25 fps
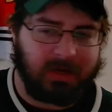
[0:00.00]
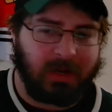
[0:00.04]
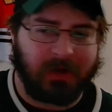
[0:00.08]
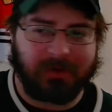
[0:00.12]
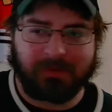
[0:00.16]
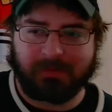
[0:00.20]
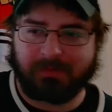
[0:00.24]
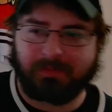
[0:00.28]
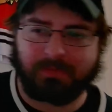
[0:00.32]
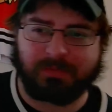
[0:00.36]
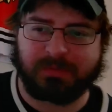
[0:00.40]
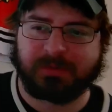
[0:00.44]

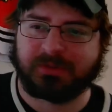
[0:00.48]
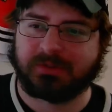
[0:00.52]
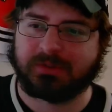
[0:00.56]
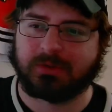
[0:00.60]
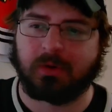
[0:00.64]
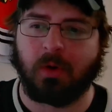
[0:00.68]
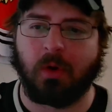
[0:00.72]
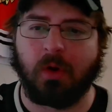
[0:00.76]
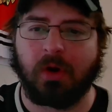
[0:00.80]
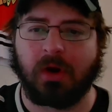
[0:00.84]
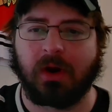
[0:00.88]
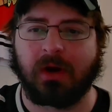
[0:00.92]

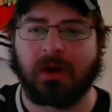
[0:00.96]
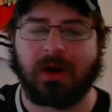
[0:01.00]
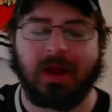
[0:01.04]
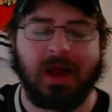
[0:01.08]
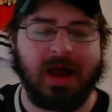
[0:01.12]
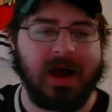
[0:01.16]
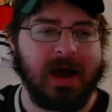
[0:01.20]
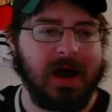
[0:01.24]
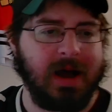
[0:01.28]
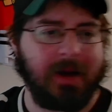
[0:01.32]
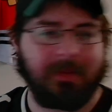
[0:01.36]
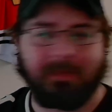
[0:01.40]
score
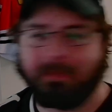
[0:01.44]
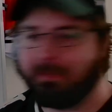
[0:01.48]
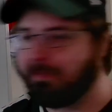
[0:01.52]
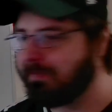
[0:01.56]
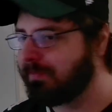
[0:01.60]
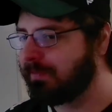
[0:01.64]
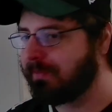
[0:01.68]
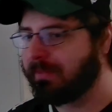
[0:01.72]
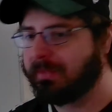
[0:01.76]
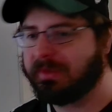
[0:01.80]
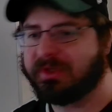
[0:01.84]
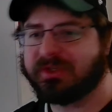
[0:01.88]

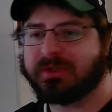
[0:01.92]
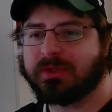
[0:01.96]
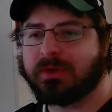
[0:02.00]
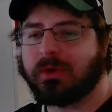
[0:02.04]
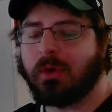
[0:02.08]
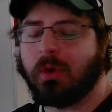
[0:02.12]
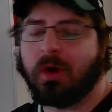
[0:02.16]
at